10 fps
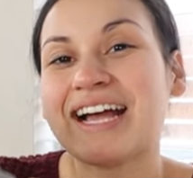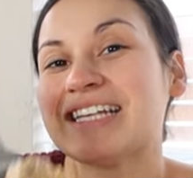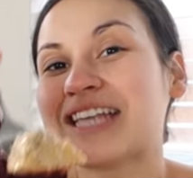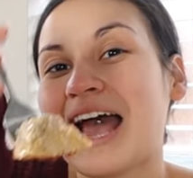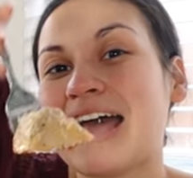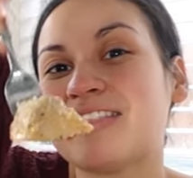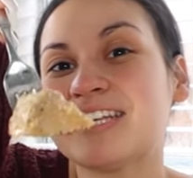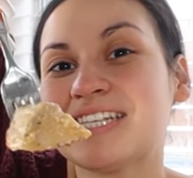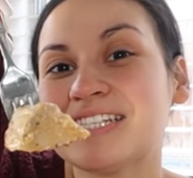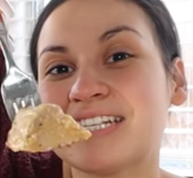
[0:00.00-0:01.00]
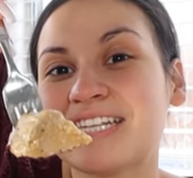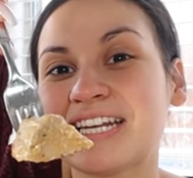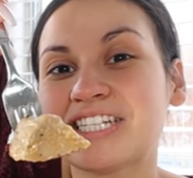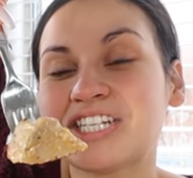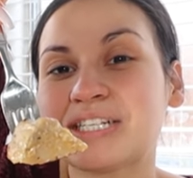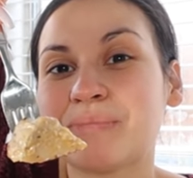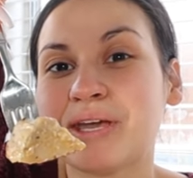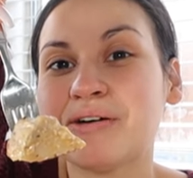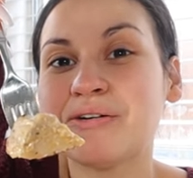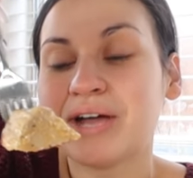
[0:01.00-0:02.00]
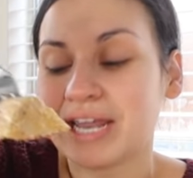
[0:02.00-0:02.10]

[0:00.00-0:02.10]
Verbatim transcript: guys, this is a delicious meal